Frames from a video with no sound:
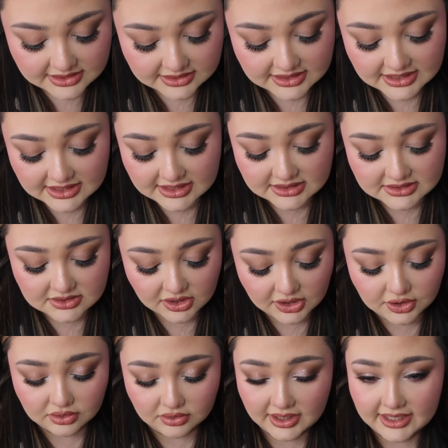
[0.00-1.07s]
These are
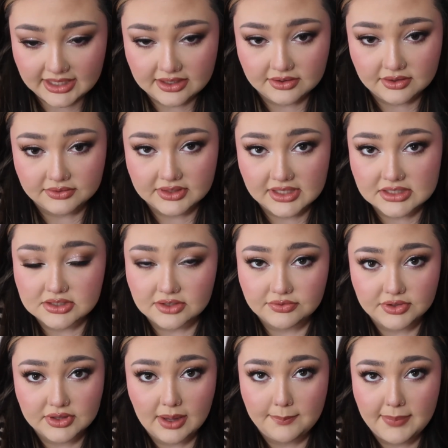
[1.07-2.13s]
great. These are
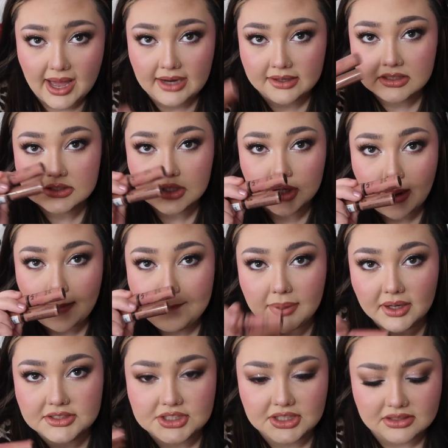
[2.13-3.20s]
for the baddies on a
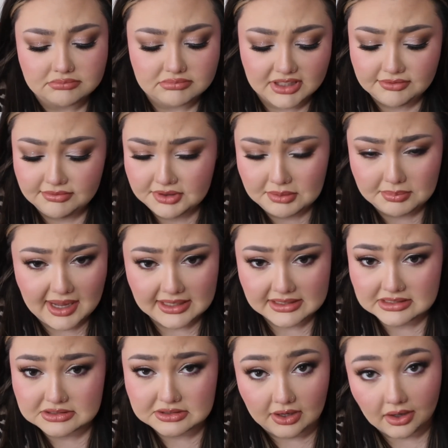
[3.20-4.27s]
budget. Even the
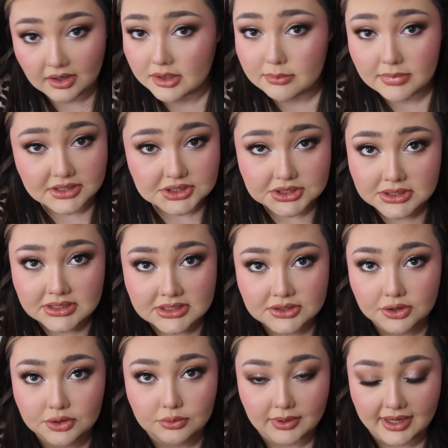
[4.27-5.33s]
baddies not on a budget, these
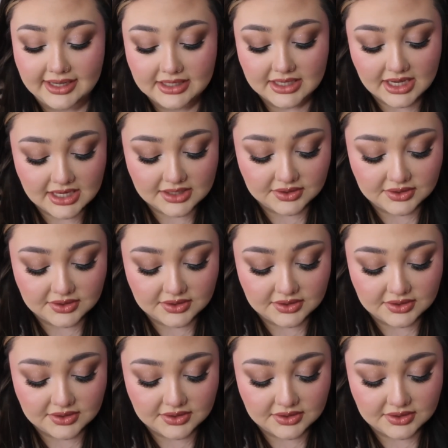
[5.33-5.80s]
are great.